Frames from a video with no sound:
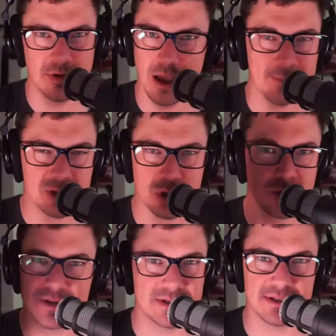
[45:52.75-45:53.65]
I'm sure
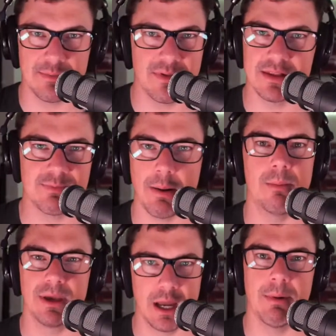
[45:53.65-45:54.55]
this is something that's
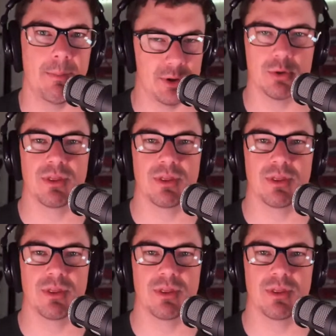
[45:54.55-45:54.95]
probably come up or you